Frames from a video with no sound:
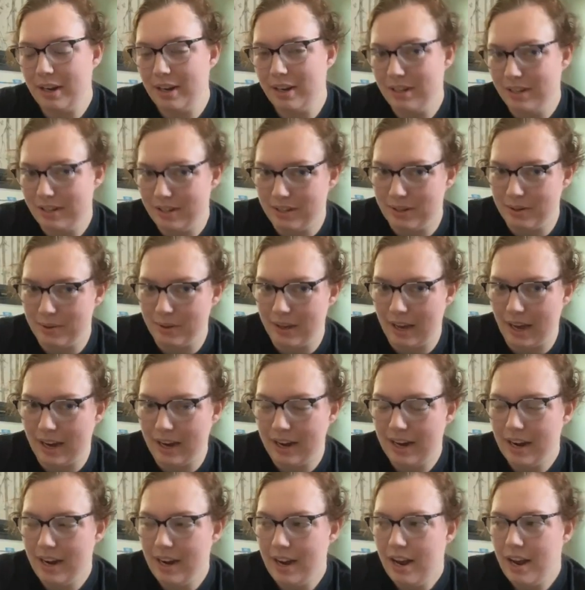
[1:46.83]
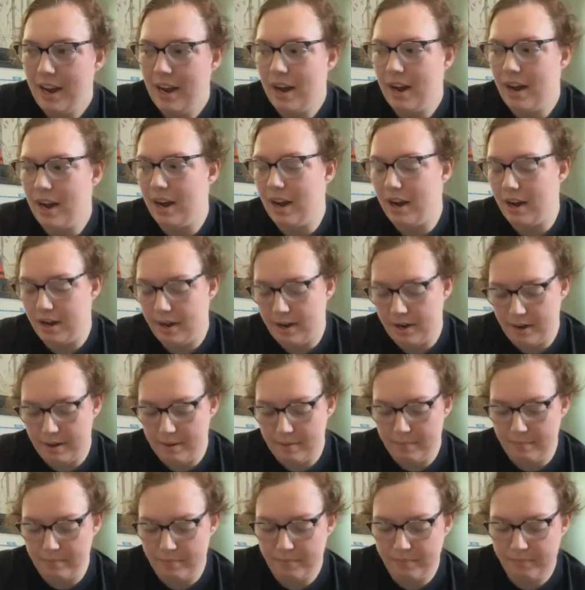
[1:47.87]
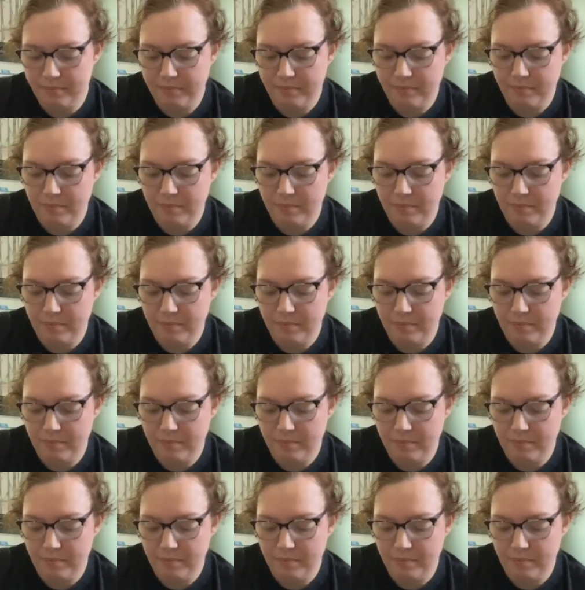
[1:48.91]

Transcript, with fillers: Couldn't do that. Um,